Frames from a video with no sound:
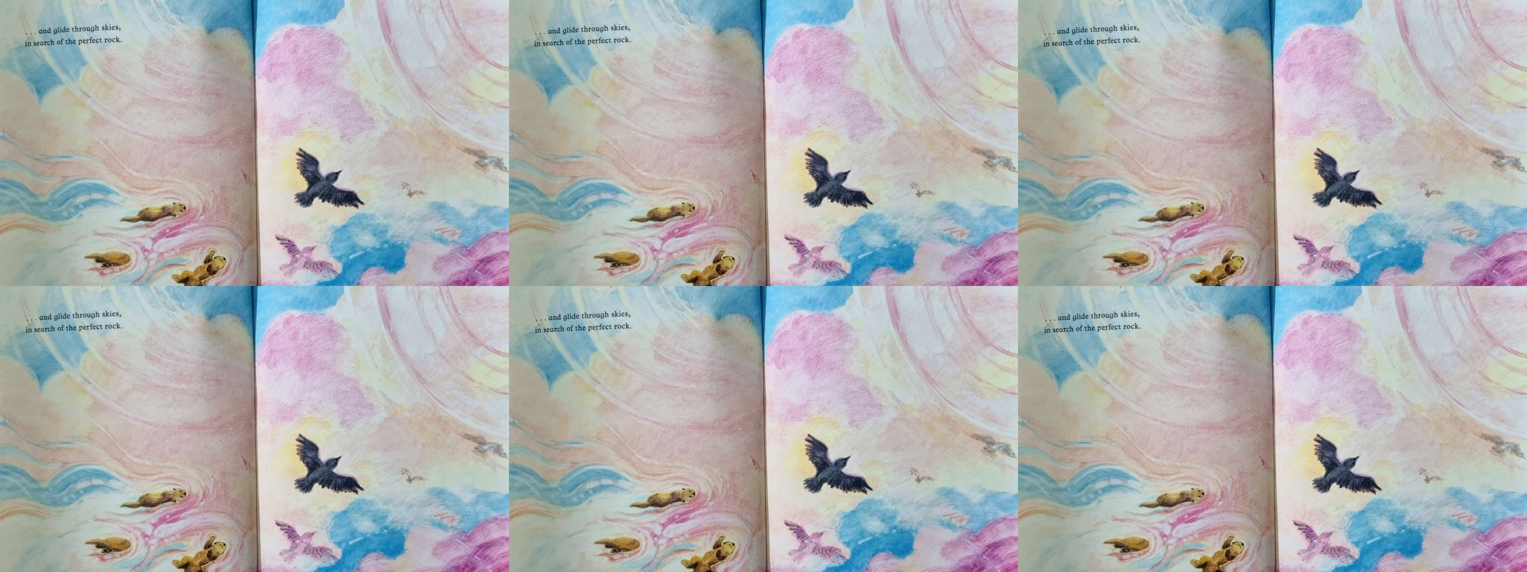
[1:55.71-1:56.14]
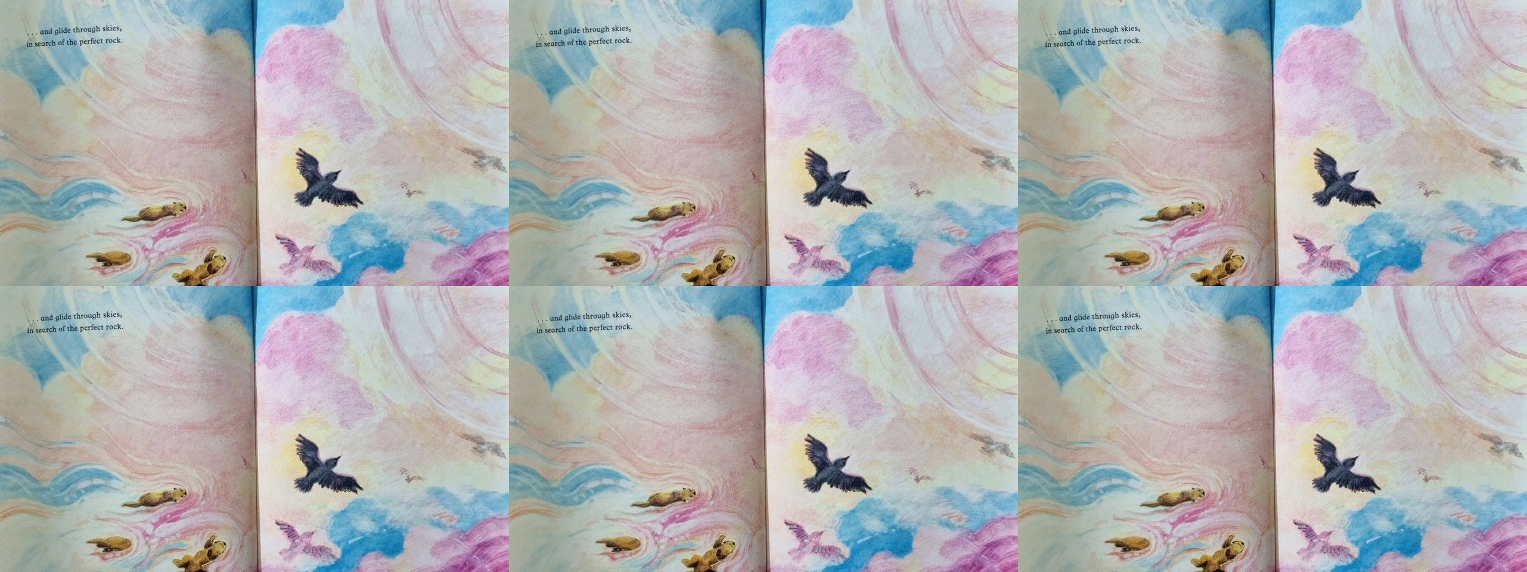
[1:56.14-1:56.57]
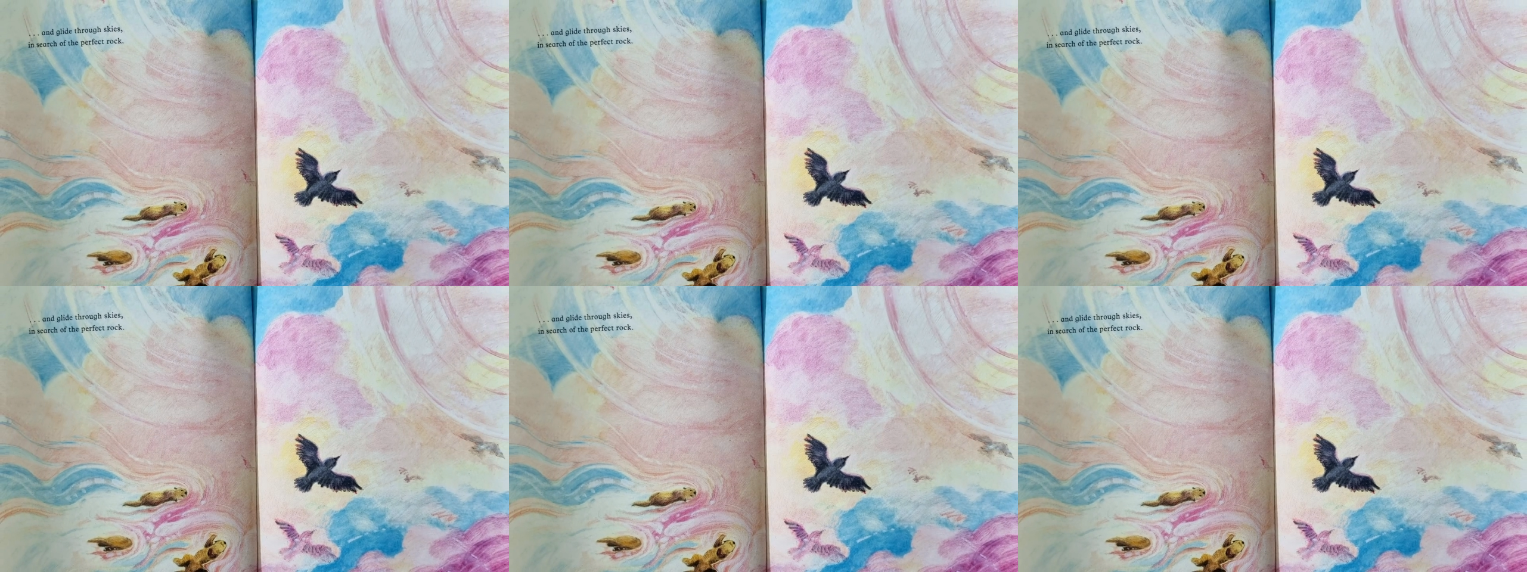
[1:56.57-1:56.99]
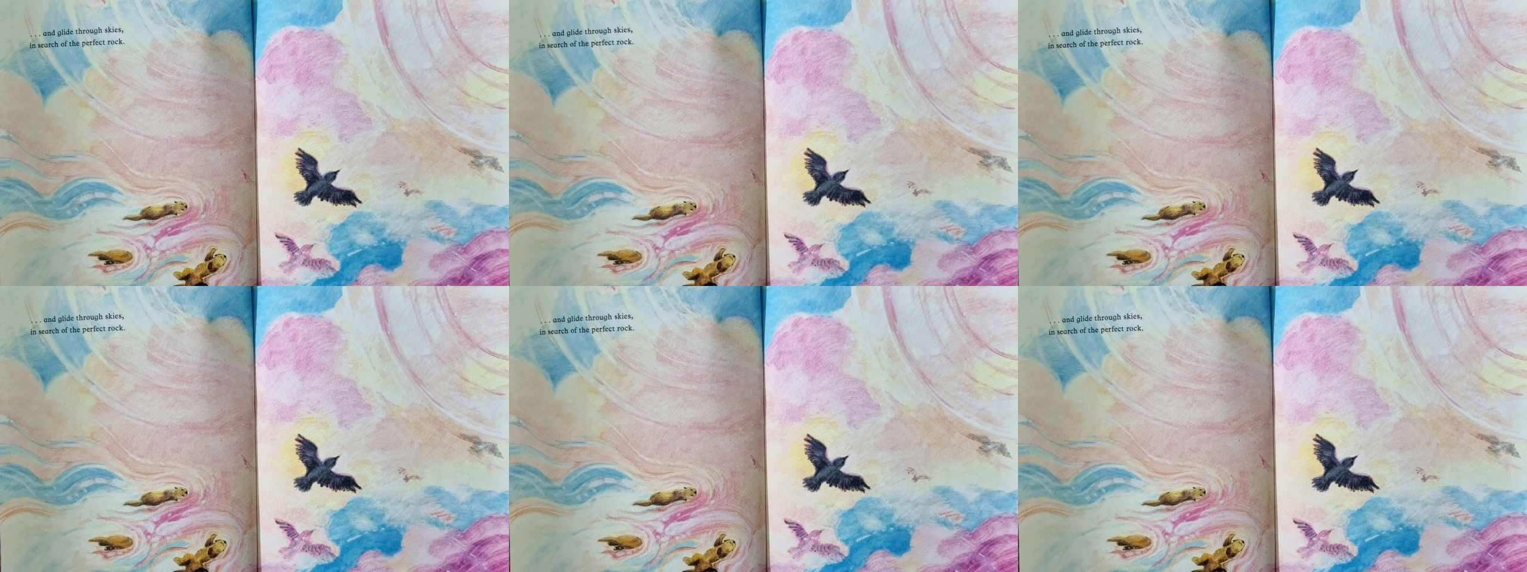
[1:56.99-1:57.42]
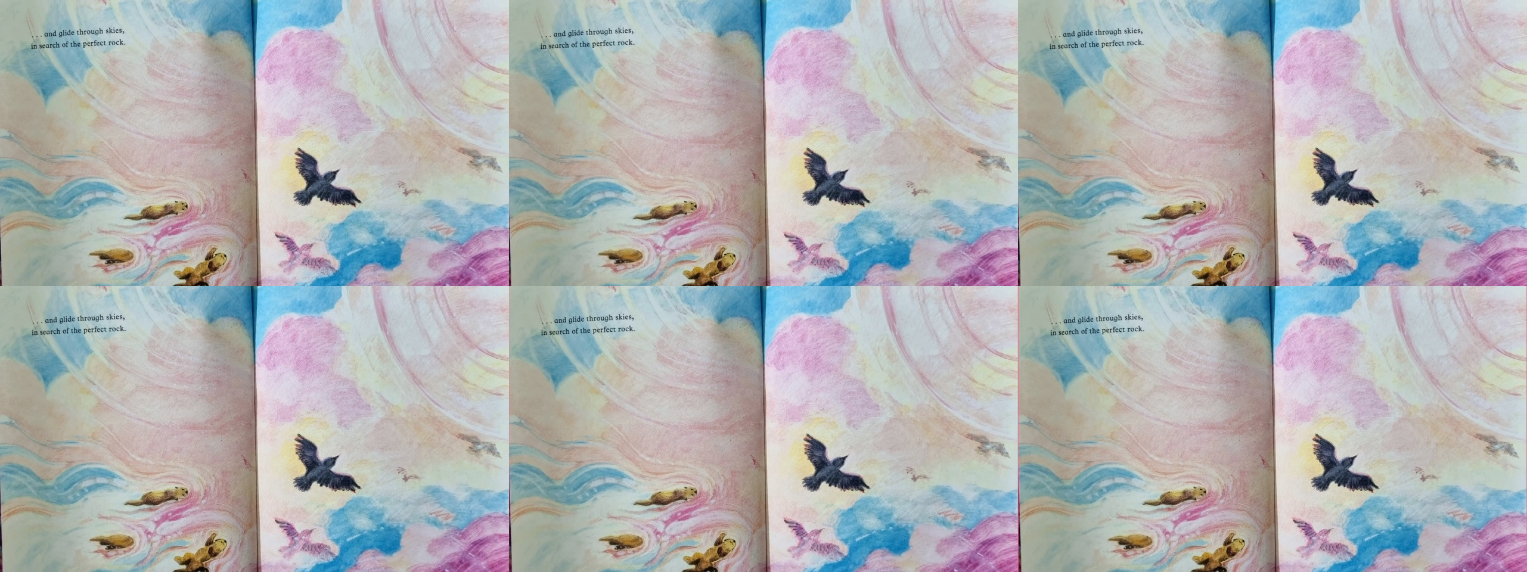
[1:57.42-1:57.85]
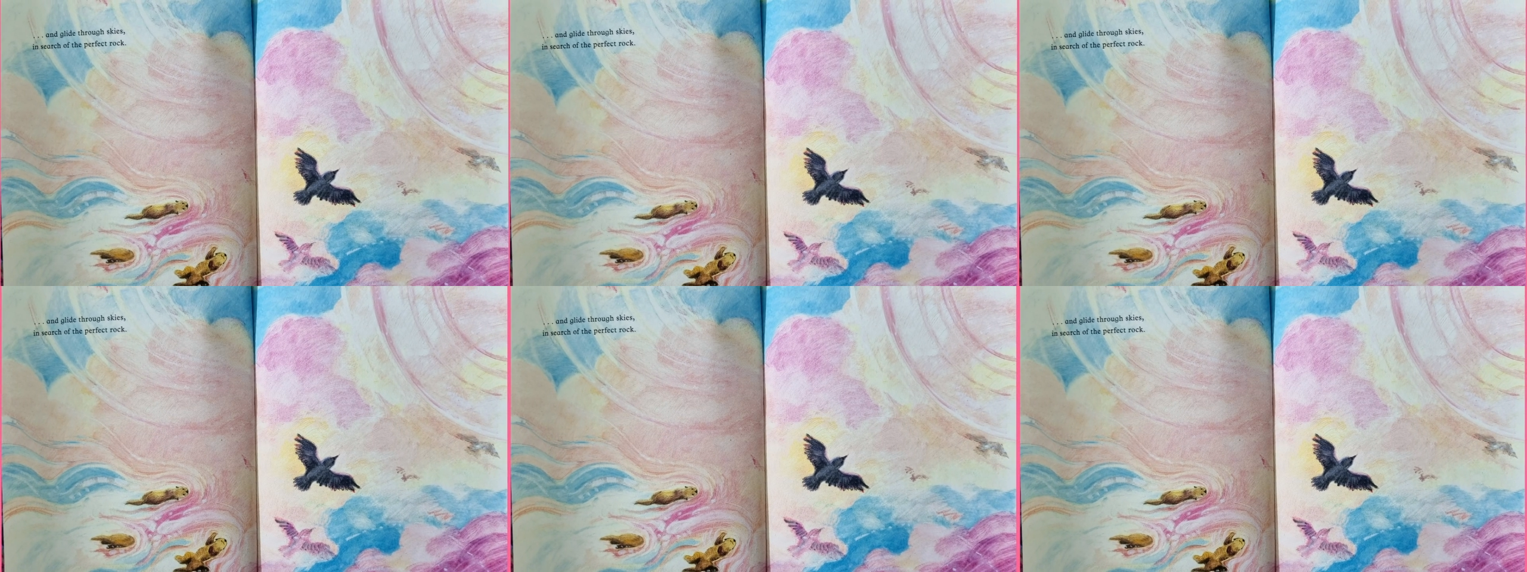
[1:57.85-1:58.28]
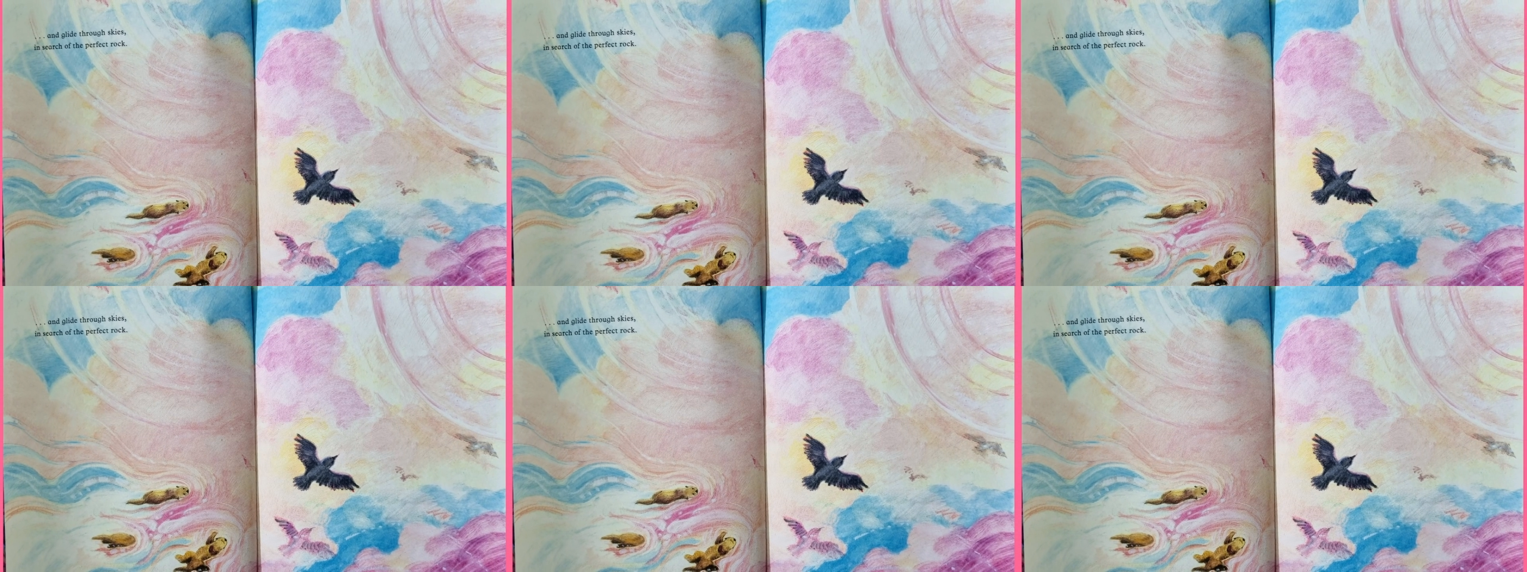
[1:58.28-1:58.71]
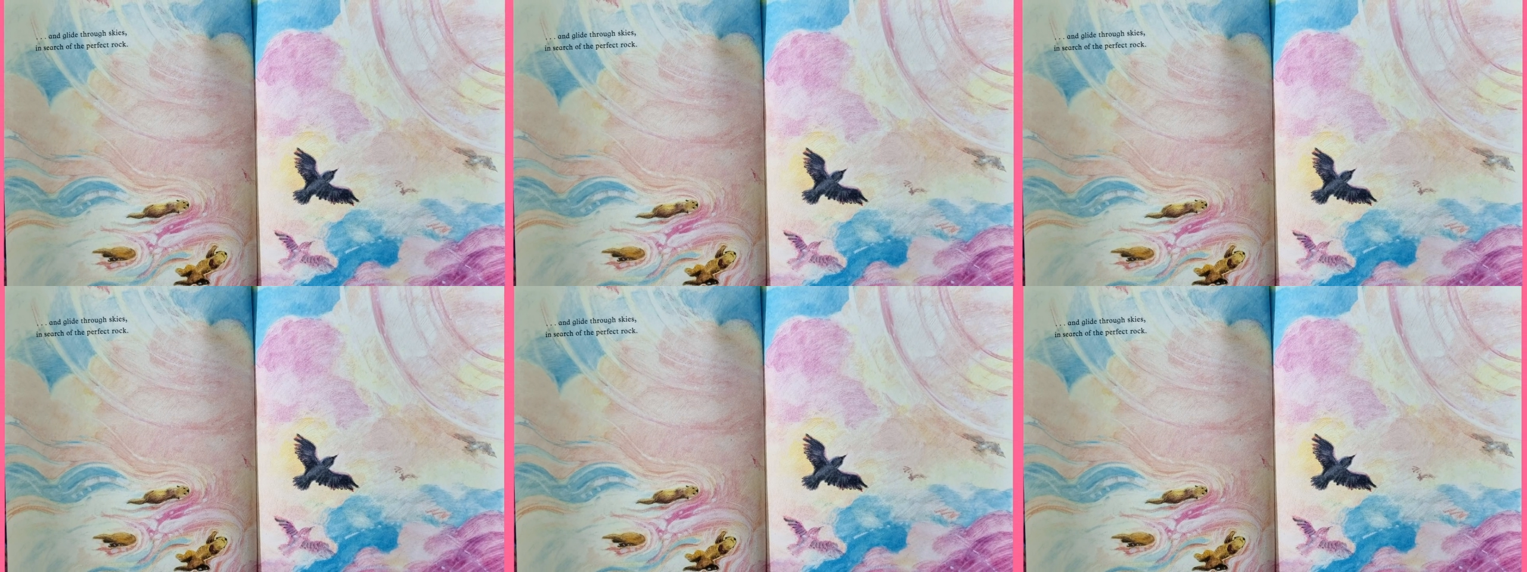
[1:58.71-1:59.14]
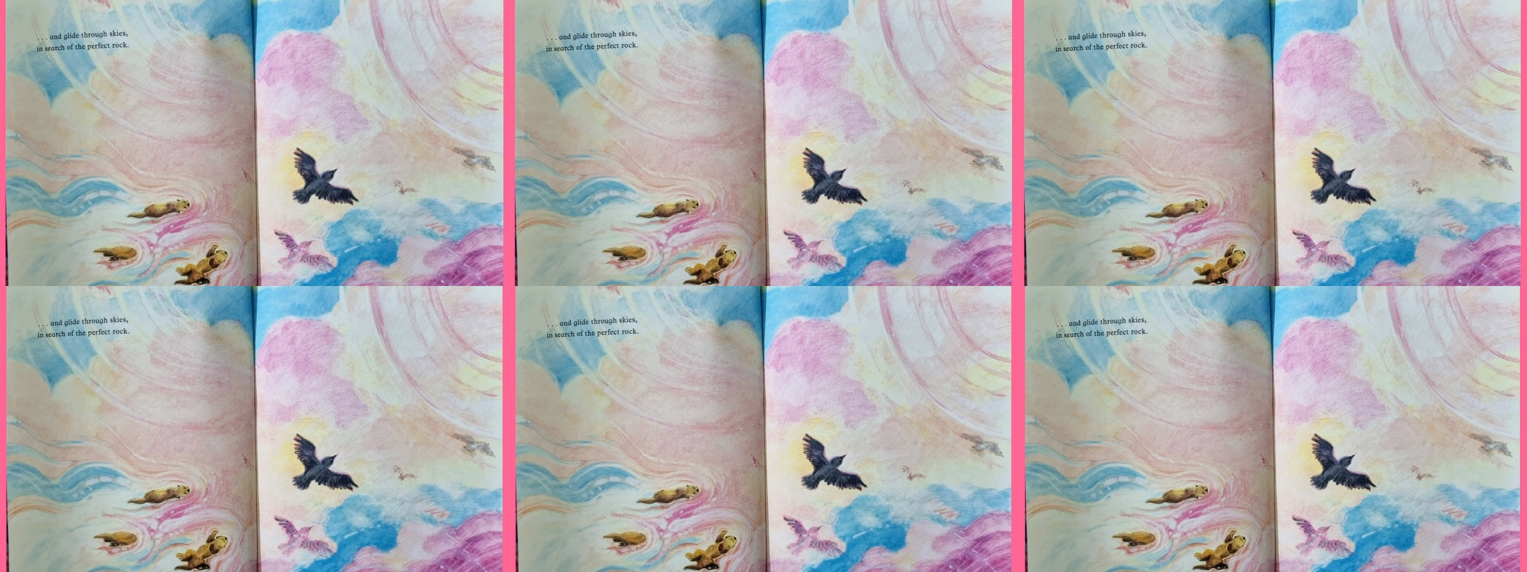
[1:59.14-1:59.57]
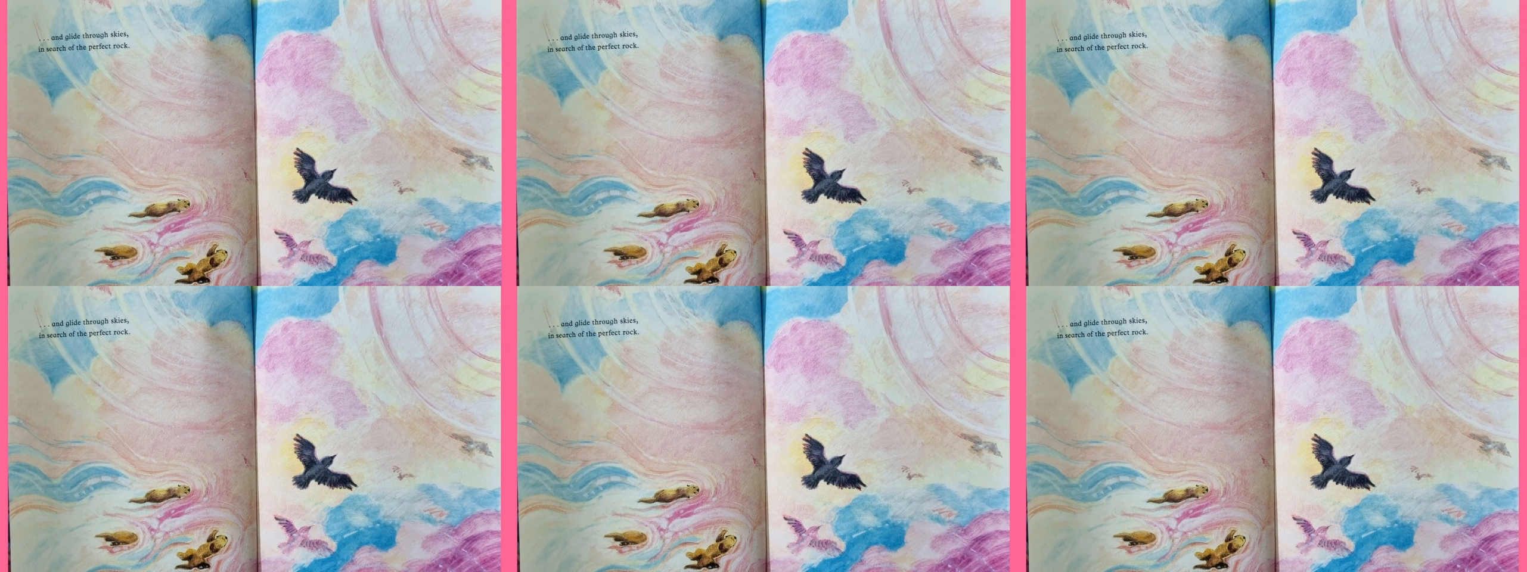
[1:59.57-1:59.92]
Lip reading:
[unreadable: no face in view]